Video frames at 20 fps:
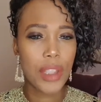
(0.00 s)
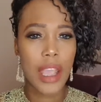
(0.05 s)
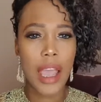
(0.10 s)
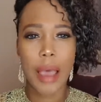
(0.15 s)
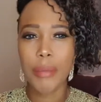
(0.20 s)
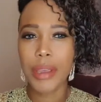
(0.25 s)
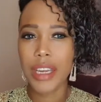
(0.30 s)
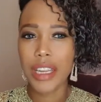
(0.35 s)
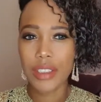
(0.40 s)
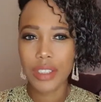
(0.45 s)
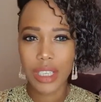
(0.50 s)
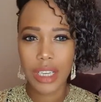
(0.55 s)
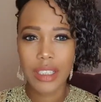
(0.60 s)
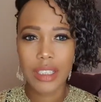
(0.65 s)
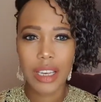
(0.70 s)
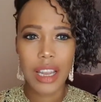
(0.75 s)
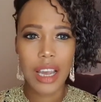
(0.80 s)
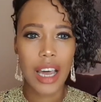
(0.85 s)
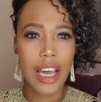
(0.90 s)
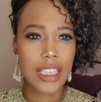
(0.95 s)
I mean, it
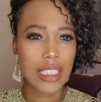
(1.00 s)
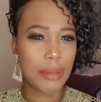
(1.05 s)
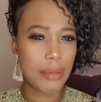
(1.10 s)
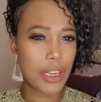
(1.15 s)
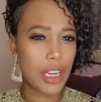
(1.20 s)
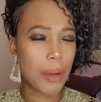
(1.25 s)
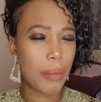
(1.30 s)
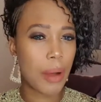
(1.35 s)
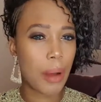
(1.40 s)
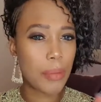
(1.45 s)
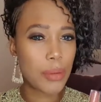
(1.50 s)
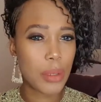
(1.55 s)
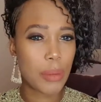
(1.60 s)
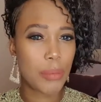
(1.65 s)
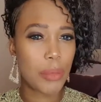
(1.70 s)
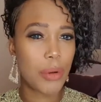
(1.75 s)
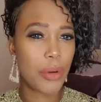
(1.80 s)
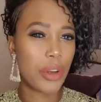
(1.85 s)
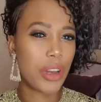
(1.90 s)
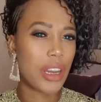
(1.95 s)
does last. I mean, I'll pop some
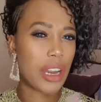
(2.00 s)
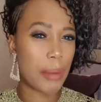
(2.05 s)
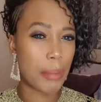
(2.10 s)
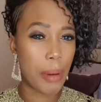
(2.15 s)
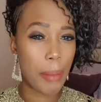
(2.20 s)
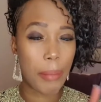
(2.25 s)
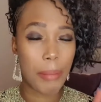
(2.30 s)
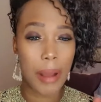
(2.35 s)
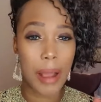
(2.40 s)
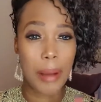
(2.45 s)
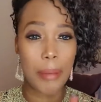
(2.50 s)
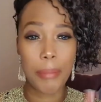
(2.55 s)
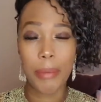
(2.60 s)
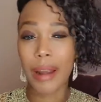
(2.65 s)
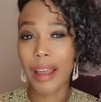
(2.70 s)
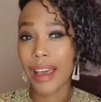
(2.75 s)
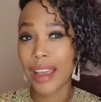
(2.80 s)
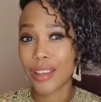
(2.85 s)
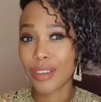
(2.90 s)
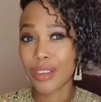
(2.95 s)
more in it and I'll apply